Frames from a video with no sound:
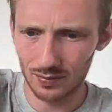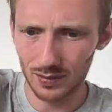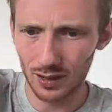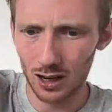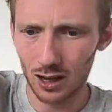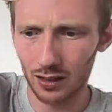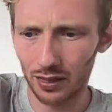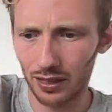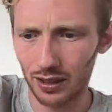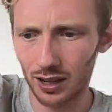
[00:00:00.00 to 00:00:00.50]

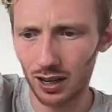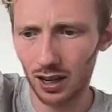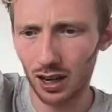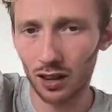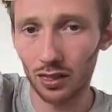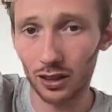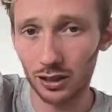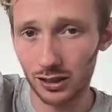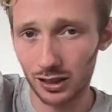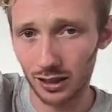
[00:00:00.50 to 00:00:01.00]
On
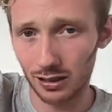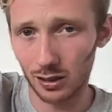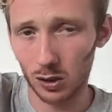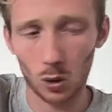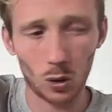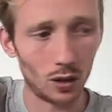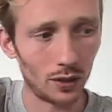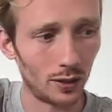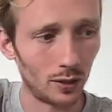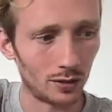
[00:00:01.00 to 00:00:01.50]
the
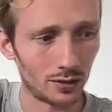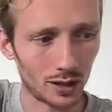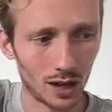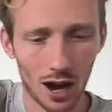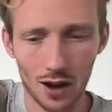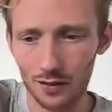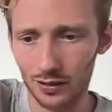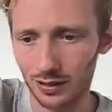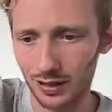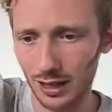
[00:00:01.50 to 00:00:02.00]
Discord, there was a
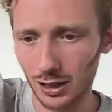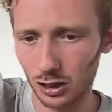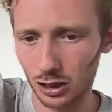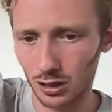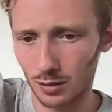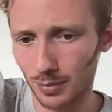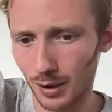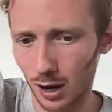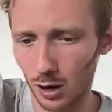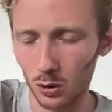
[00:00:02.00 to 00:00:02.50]
conversation
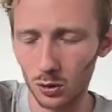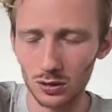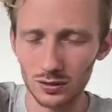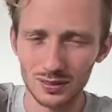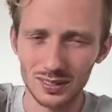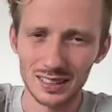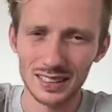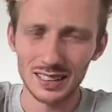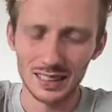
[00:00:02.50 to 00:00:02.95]
about